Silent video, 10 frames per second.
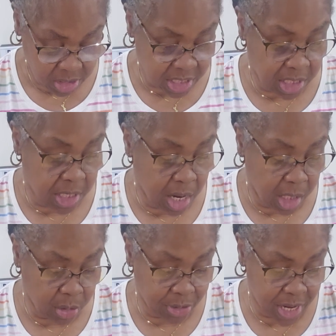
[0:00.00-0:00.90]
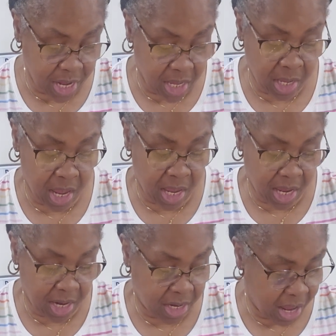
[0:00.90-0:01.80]
$10 day,
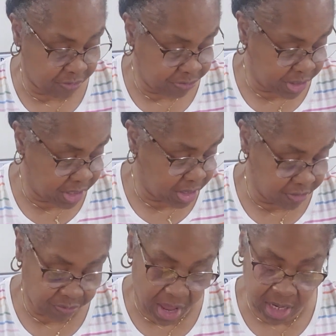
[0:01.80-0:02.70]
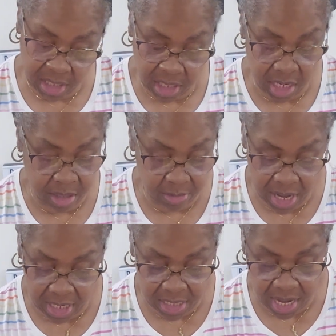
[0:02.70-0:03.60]
and I figured if I didn't get them
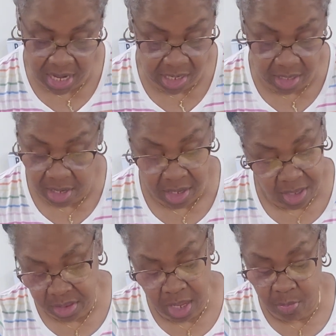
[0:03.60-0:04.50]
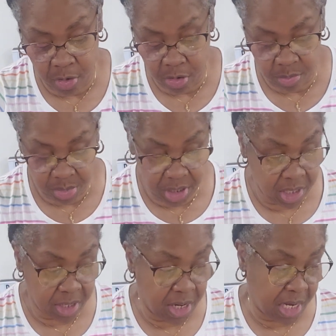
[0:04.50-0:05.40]
that day, they weren't going to be
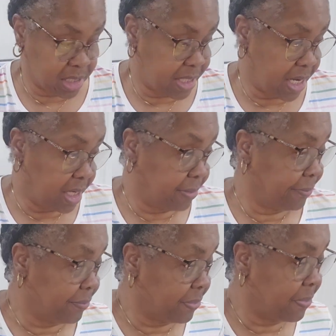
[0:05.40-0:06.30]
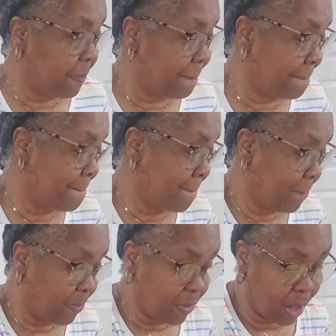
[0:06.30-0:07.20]
there the next day.
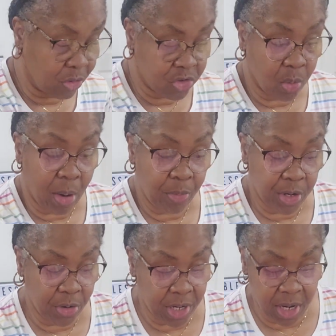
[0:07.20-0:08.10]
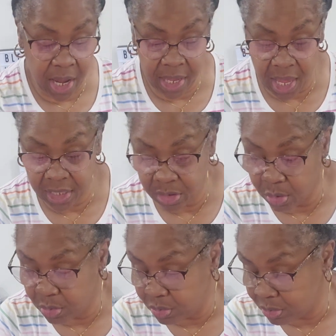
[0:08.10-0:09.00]
So I went on and I got
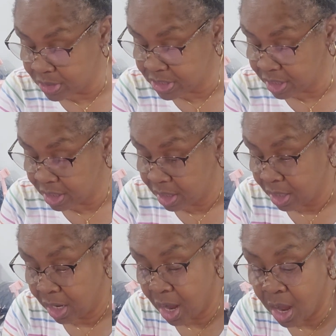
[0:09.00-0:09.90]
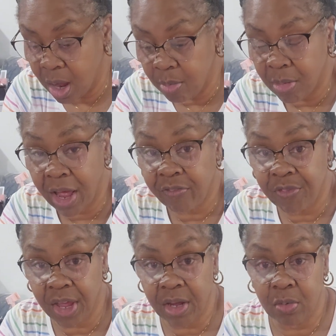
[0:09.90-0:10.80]
those. I
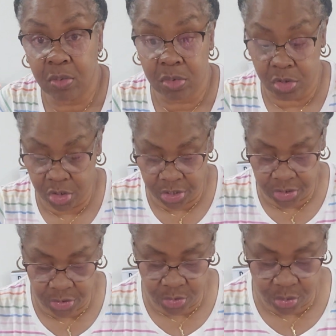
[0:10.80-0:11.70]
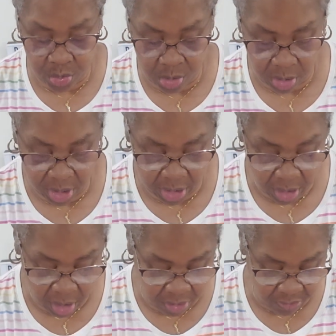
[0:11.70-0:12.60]
found 2
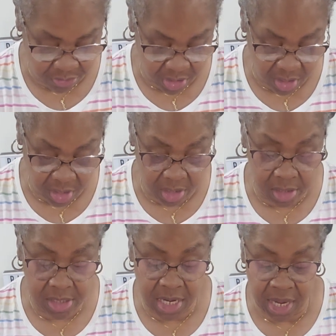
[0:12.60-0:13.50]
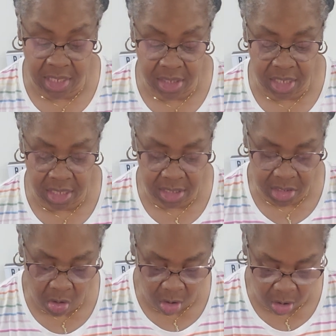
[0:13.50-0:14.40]
of these, and these
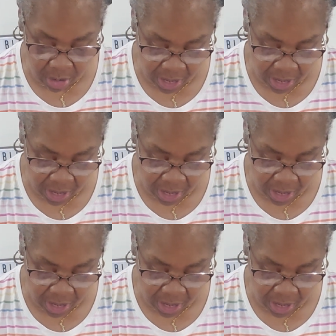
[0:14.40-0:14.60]
are